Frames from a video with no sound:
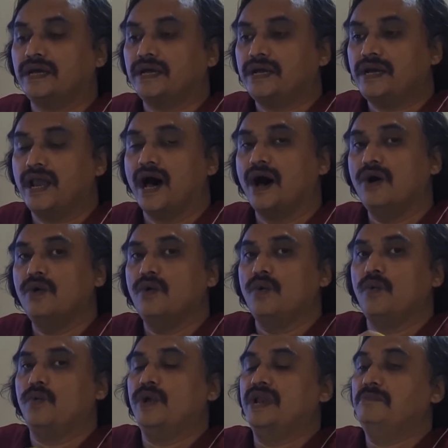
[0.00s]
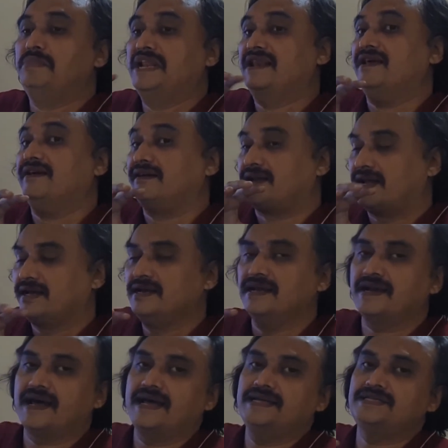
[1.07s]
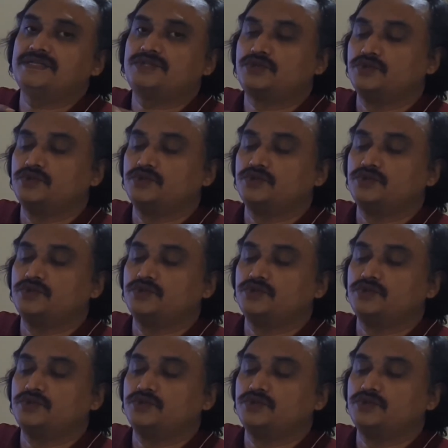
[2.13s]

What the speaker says: now will be regularized